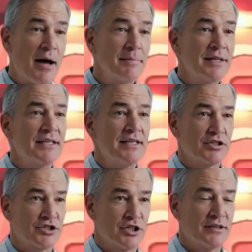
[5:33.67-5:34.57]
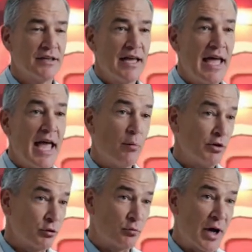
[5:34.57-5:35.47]
pressure rises.
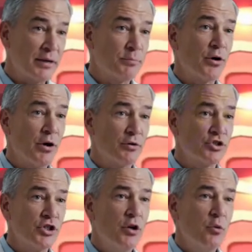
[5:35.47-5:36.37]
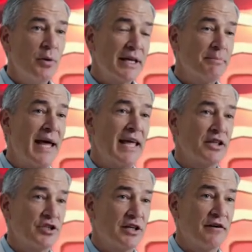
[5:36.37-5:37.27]
The longer waste sits inside,
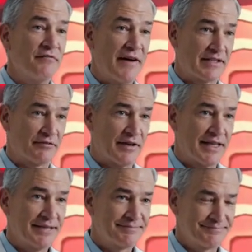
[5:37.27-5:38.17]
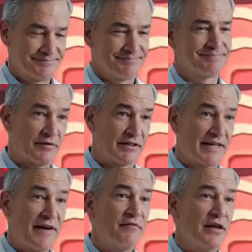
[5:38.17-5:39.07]
the drier it becomes. And when